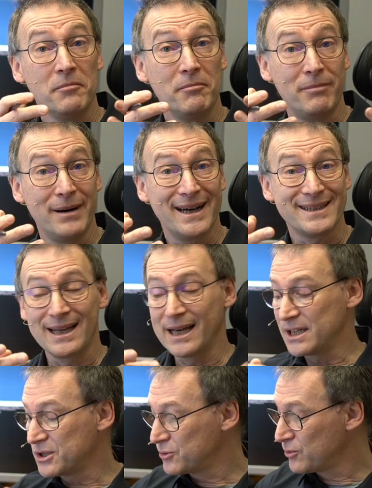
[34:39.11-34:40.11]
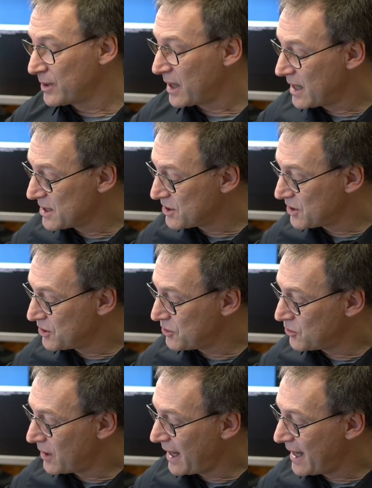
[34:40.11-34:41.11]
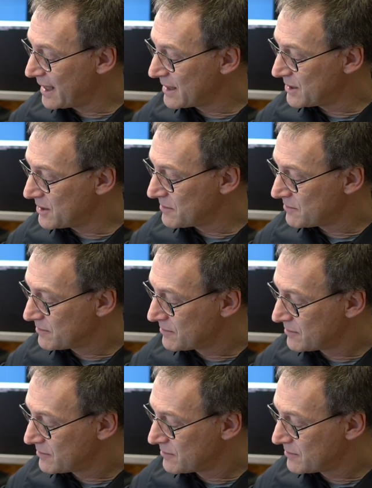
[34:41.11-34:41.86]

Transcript: But as soon as you add